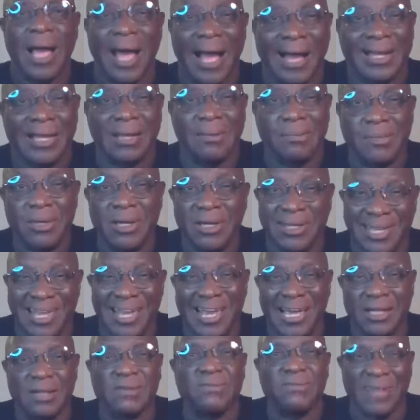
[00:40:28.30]
I get me a
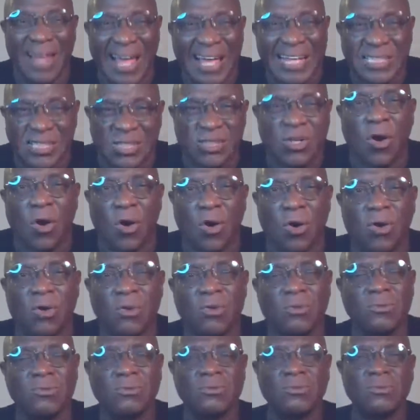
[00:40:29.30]
can of Lysol.
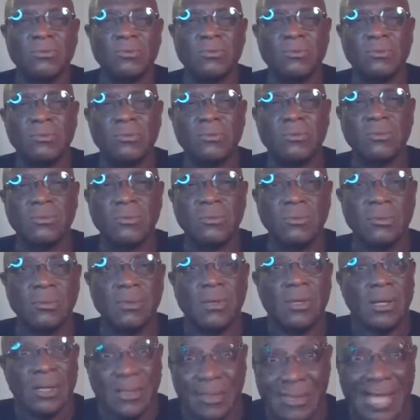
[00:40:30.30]

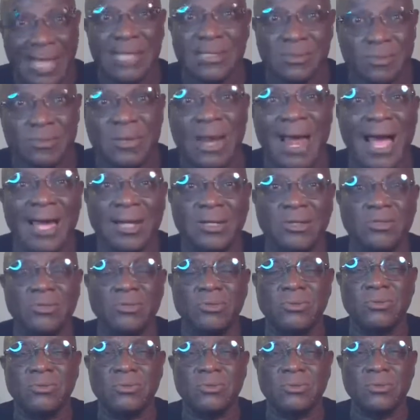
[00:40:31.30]
That's what I
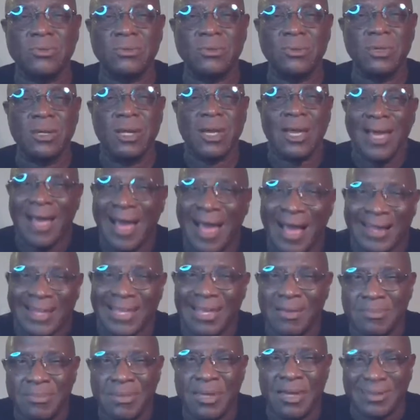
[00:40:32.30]
do. I
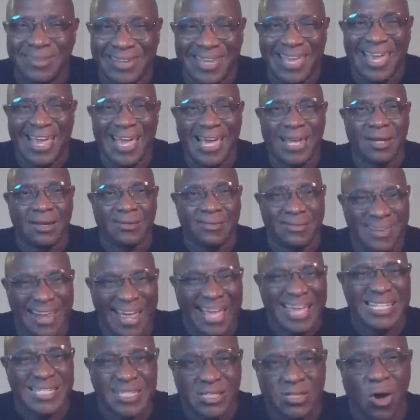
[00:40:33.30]
get me a can of
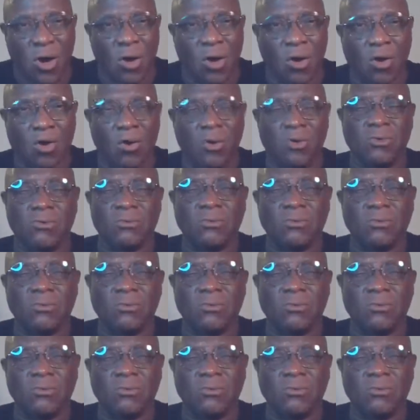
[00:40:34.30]
Lysol